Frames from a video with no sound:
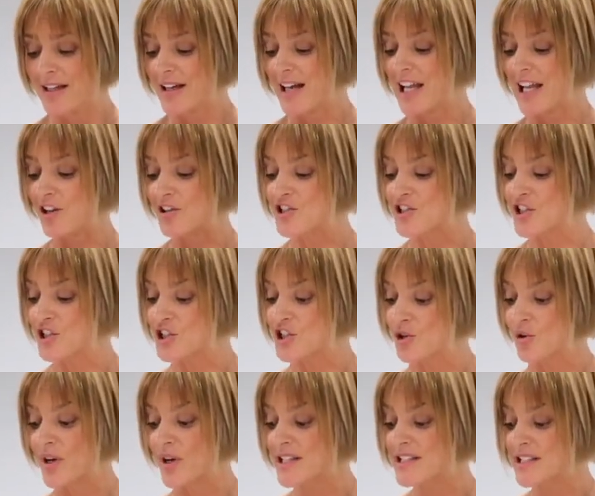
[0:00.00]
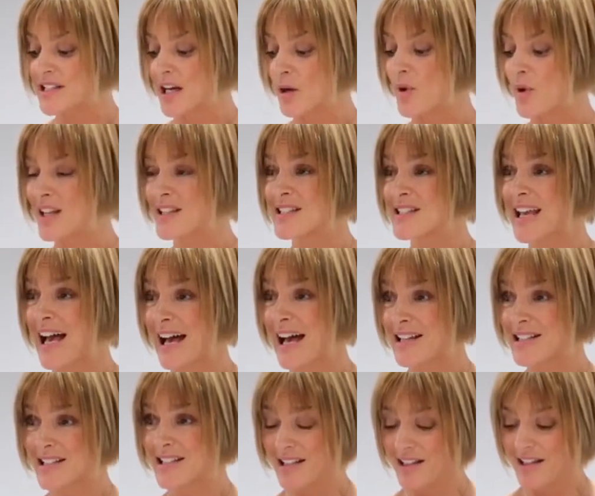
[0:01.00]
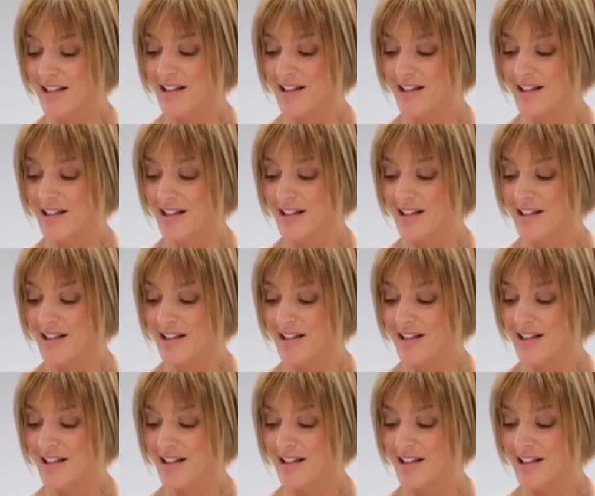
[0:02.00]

I lost a choice that I once had,